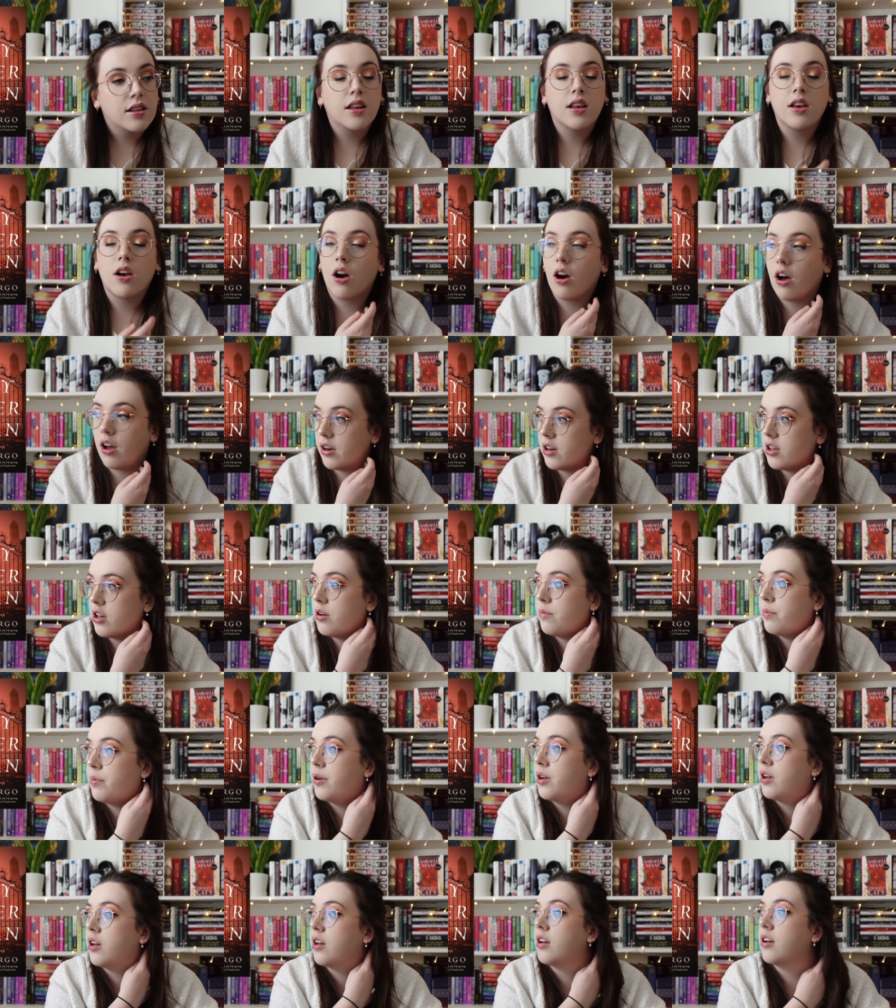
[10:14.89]
The
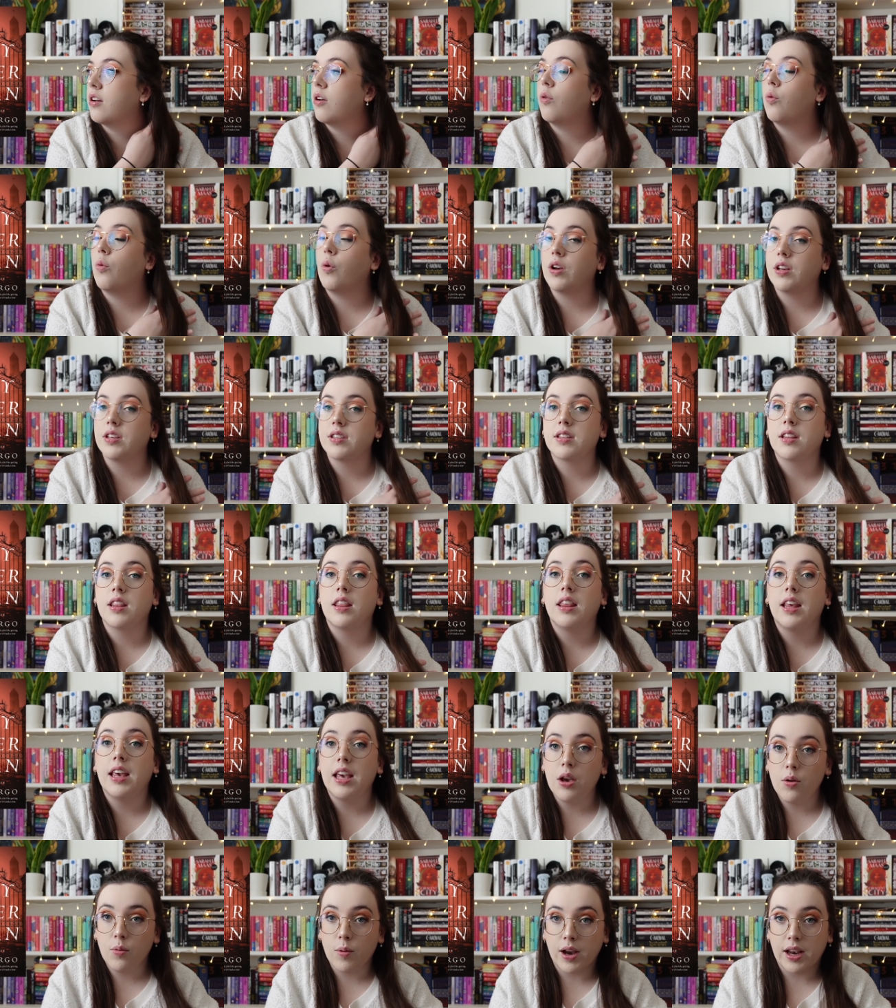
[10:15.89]
audiobook was
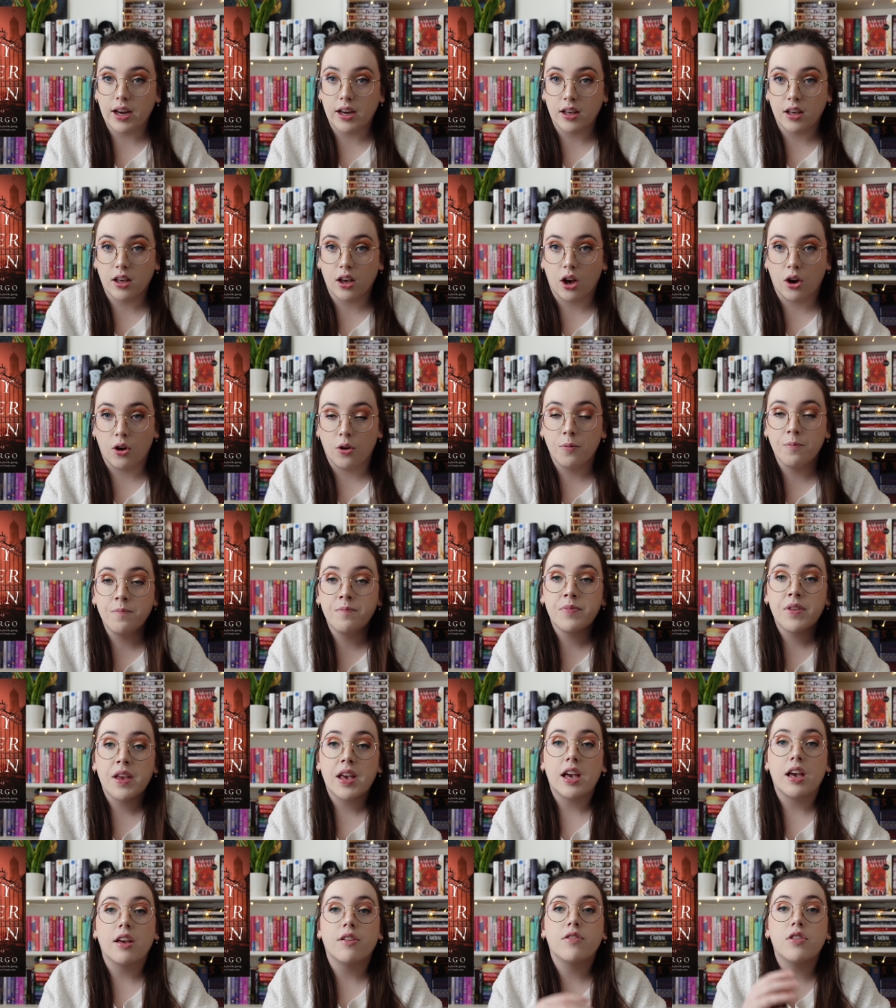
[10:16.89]
the way to go.
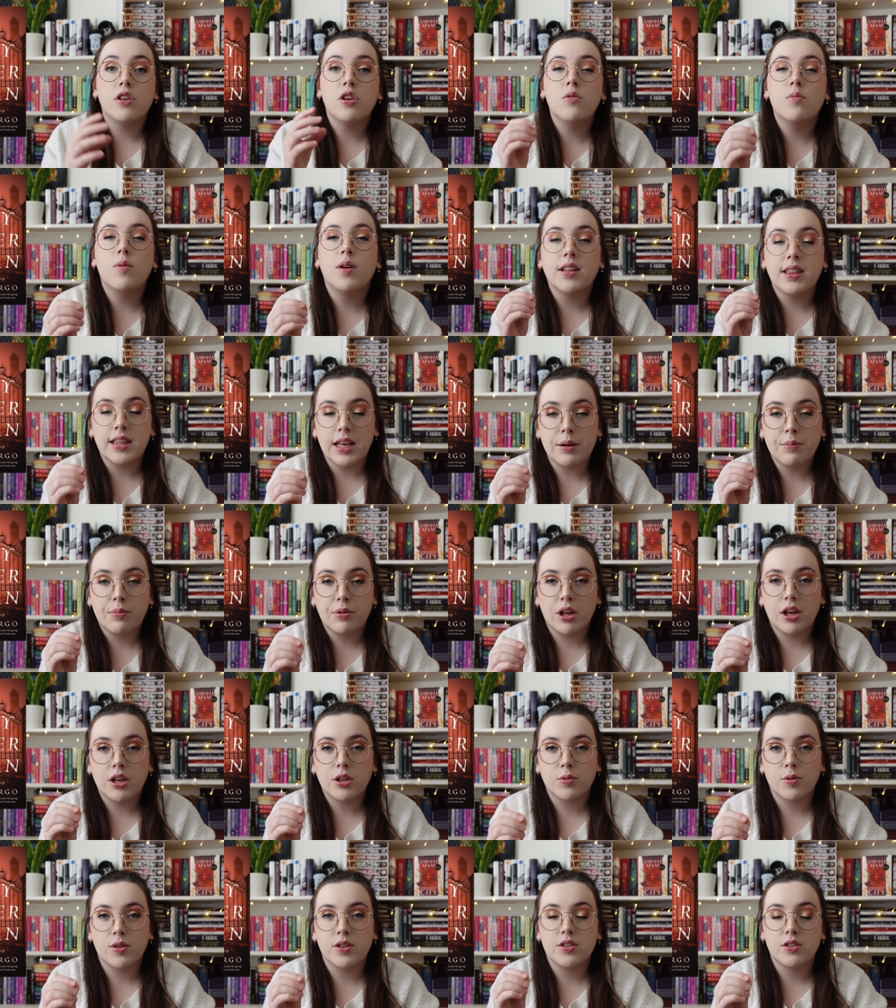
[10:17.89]
If you want that
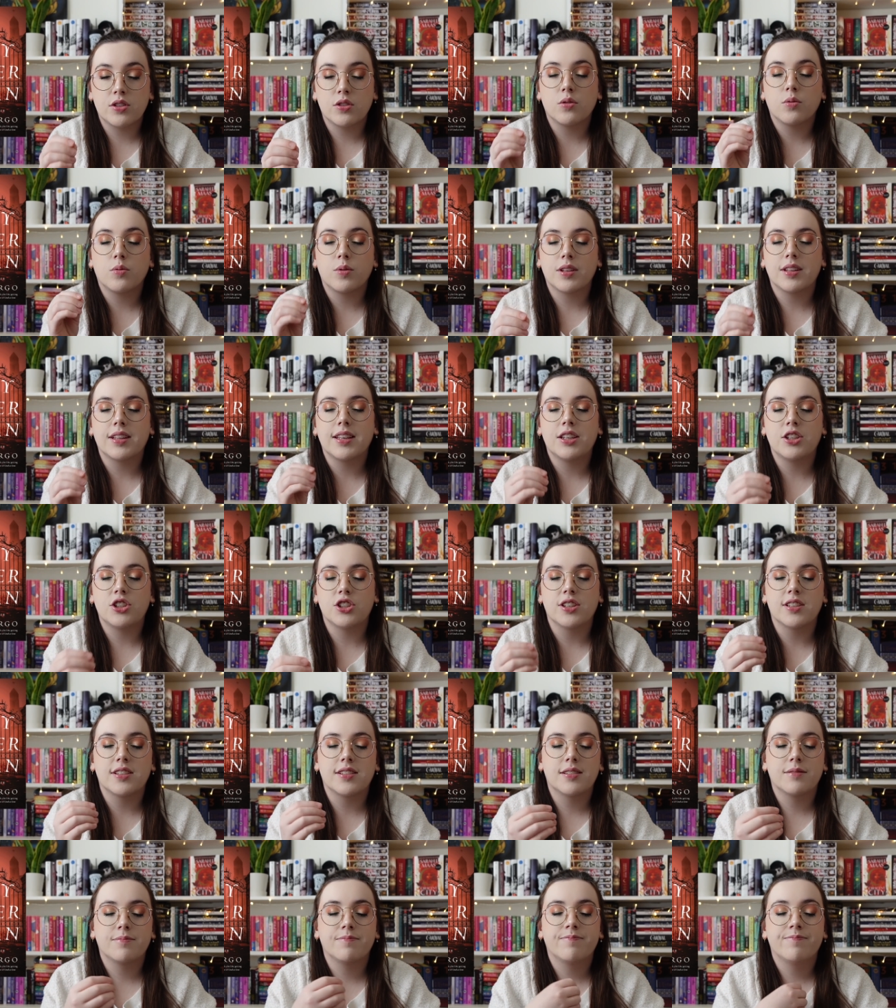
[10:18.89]
plot twist to really
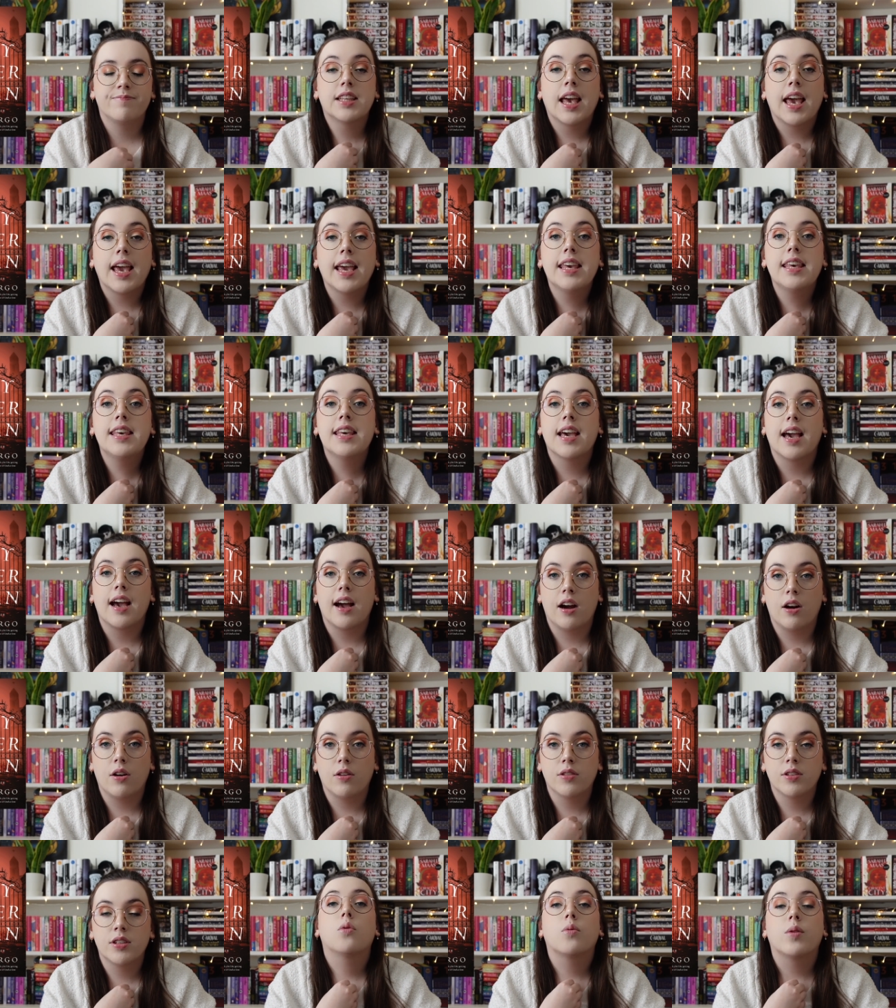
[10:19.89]
just take you
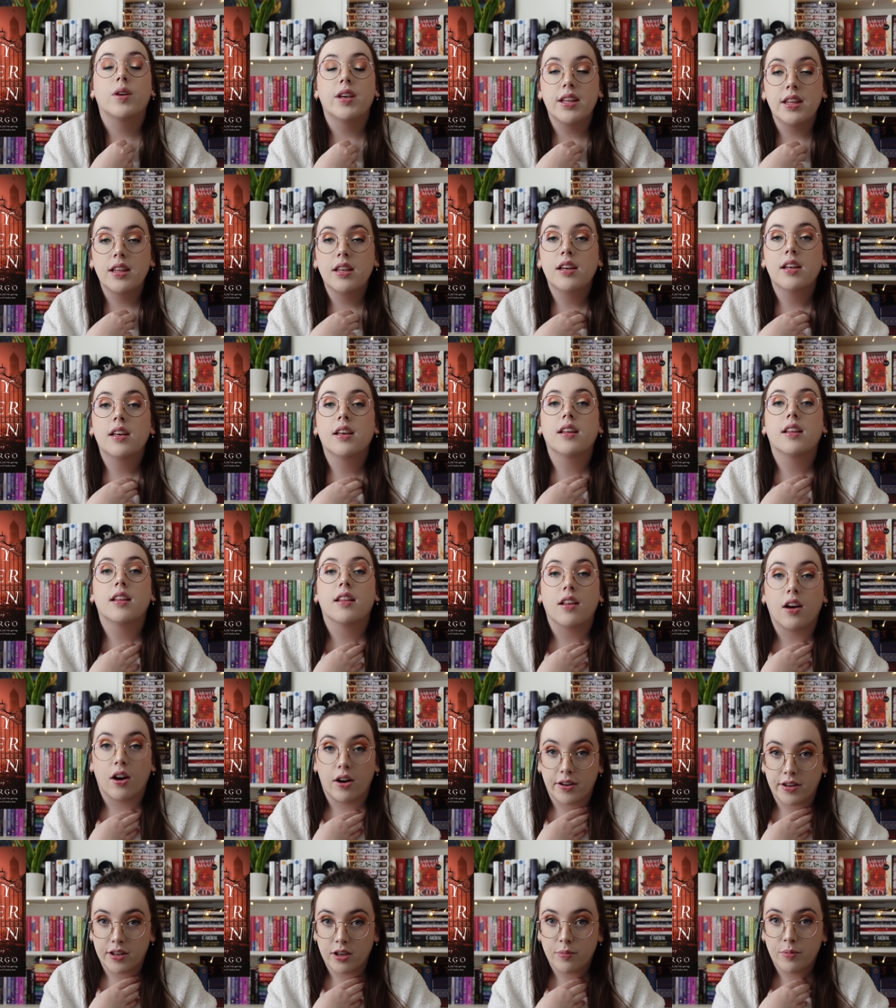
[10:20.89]
out, read the
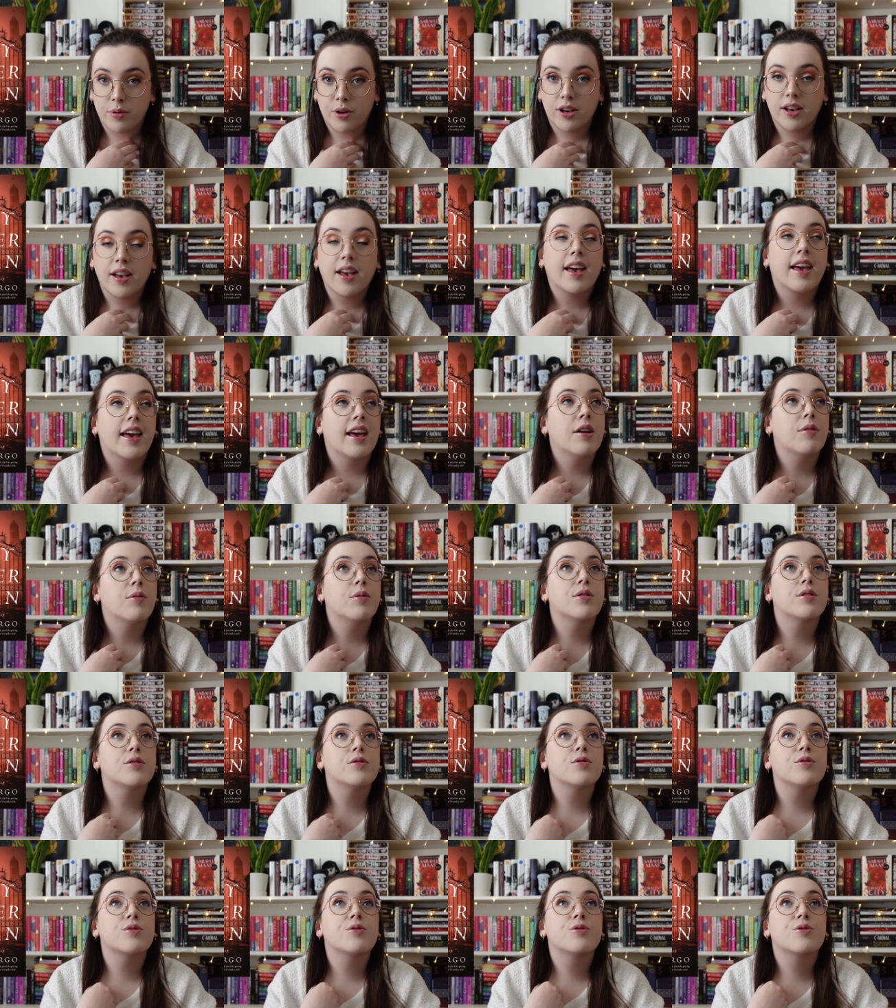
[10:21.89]
audiobook. It
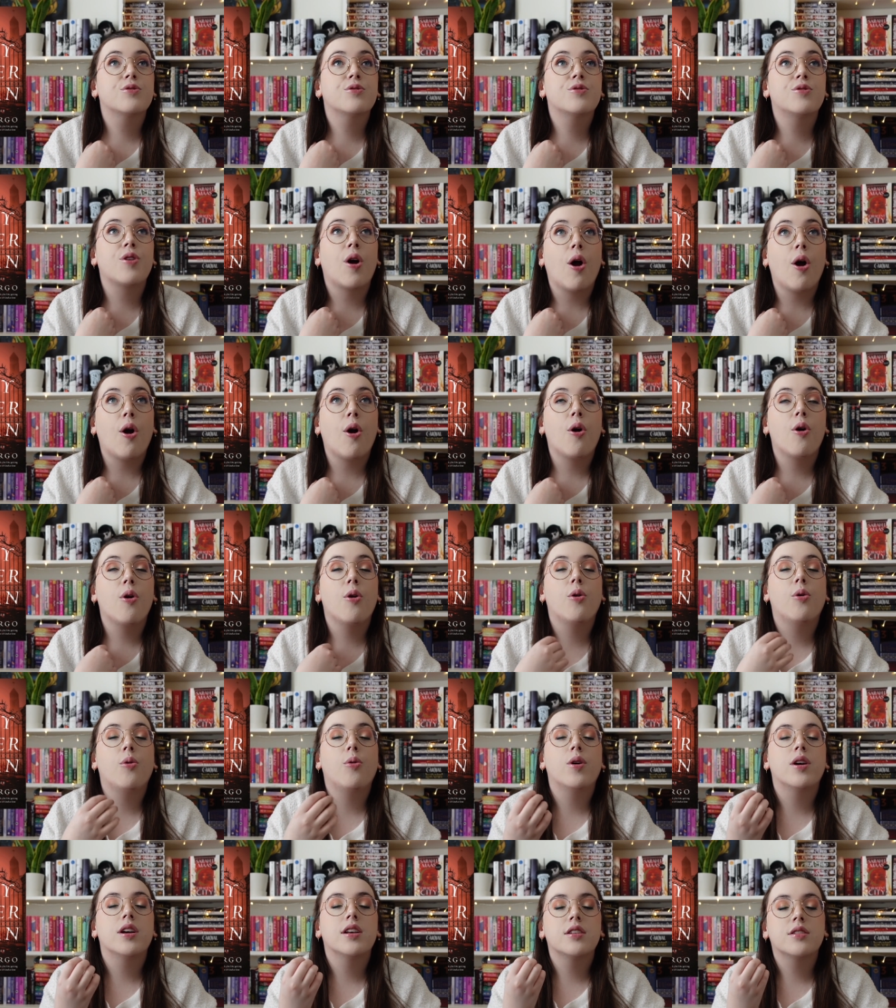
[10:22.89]
was
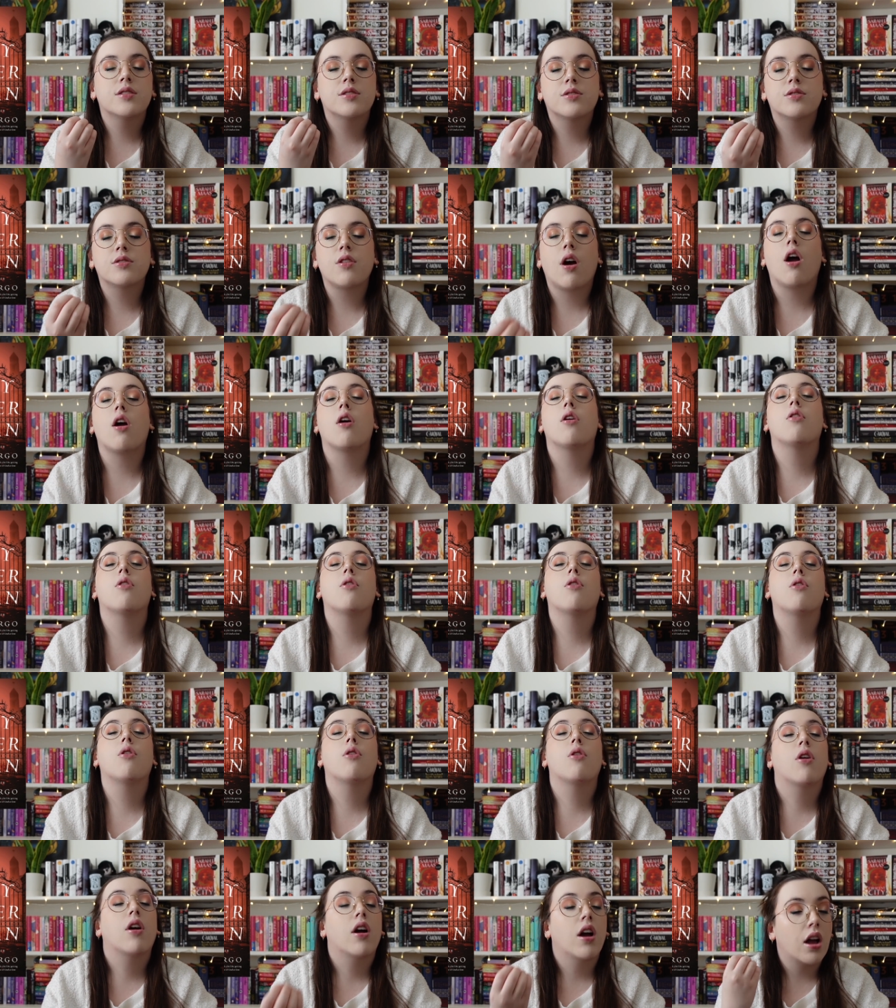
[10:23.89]
so,
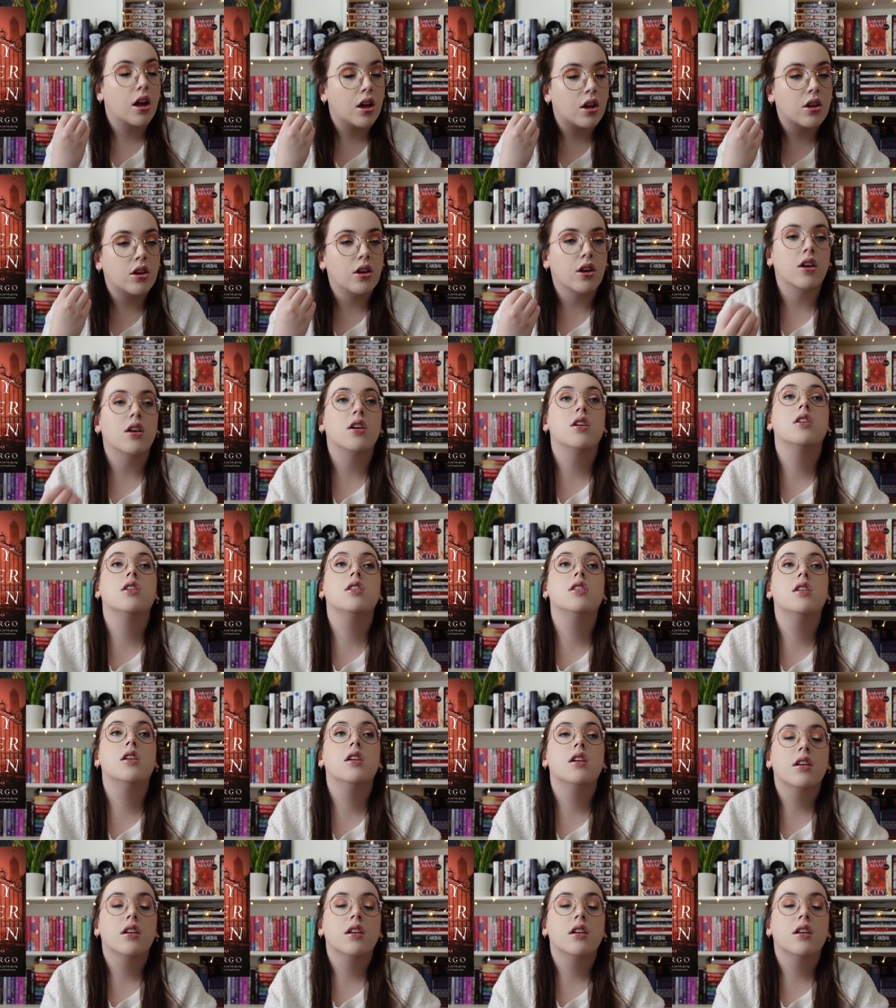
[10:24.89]
so good.